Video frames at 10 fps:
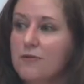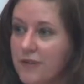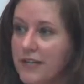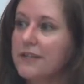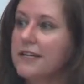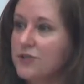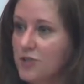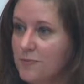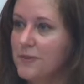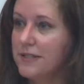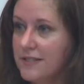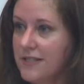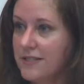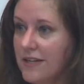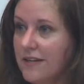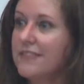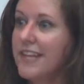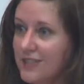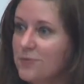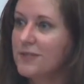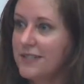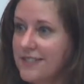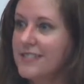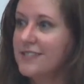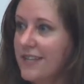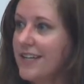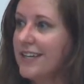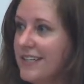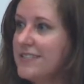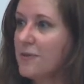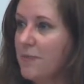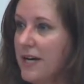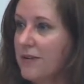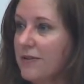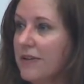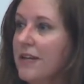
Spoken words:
frankly, it should be the TISA. That's what the TISA is about.